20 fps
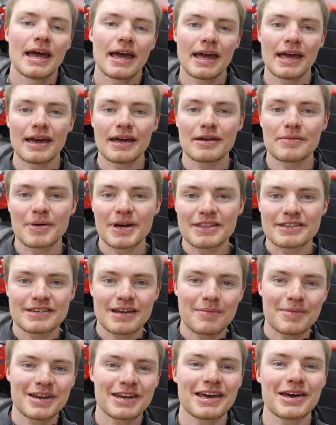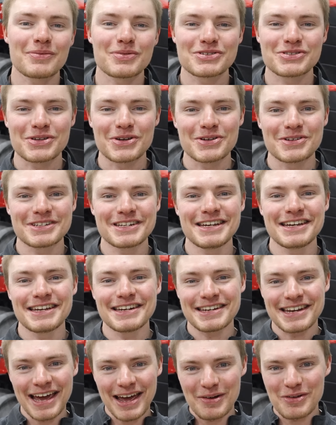And by the time my dad was
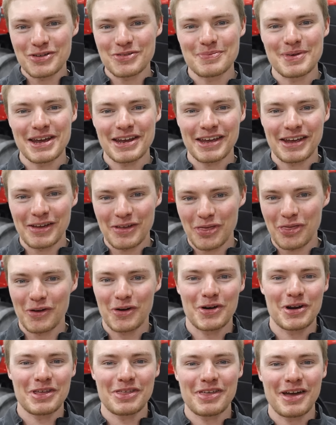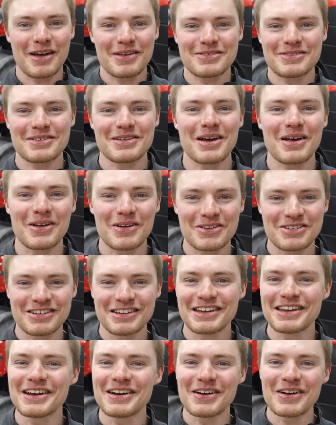13, dad was making $30,000
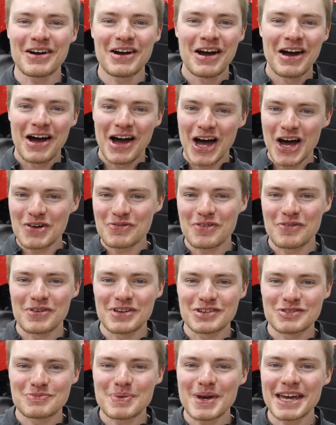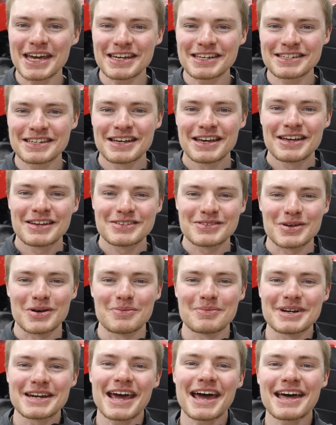a year off of his pigs. So
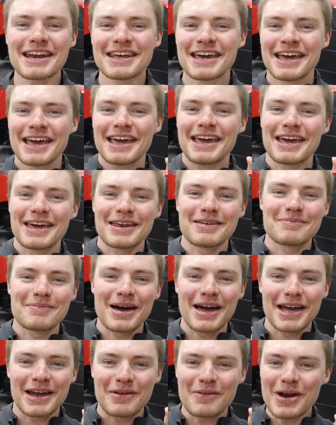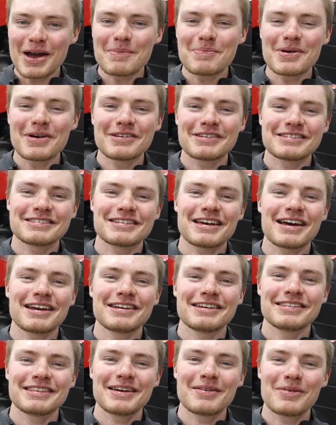my dad and my grandpa
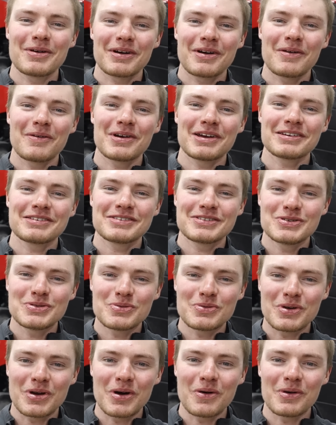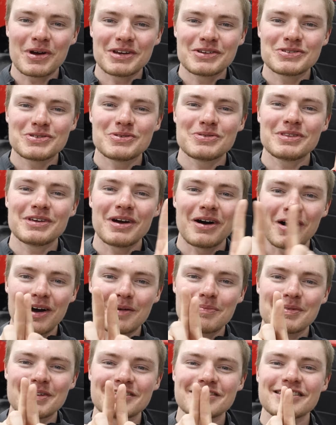decided they were going to go into the
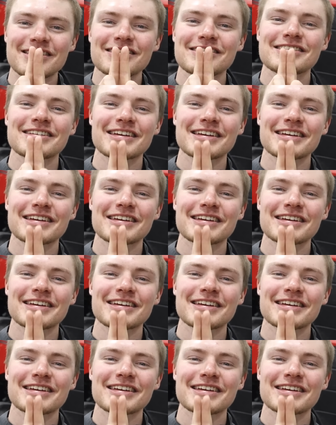hog business